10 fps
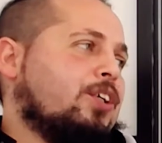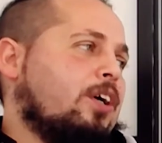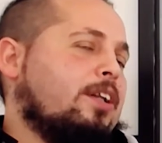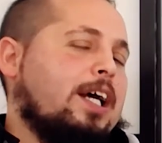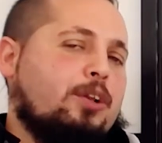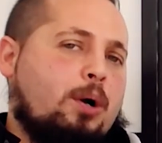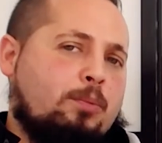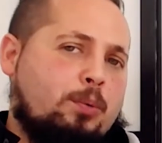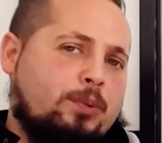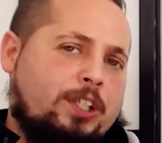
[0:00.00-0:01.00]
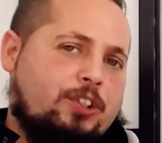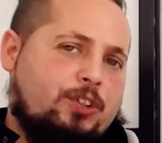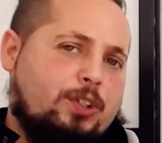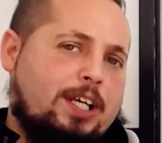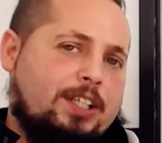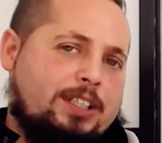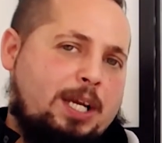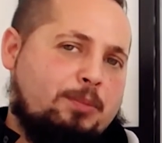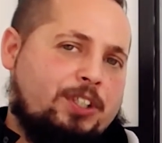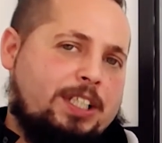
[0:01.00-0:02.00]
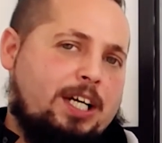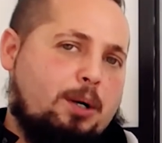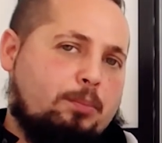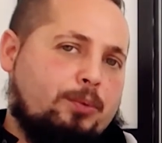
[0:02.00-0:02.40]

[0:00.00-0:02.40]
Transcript: Sean, that what we'll need to do next time is set up.